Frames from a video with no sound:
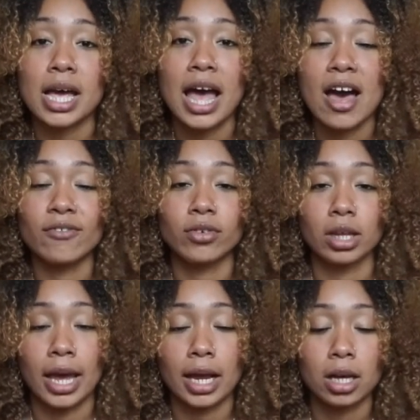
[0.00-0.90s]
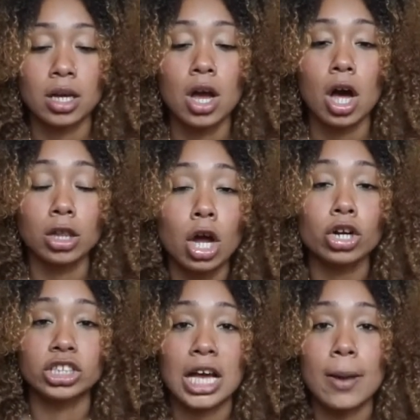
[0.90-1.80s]
I have like a
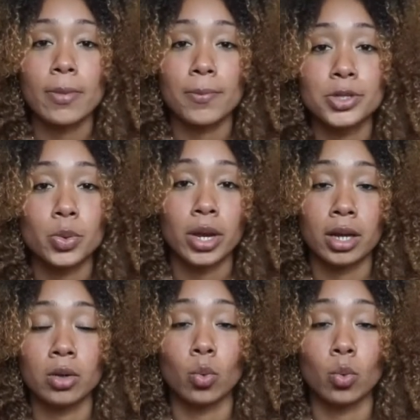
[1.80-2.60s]
longer time in between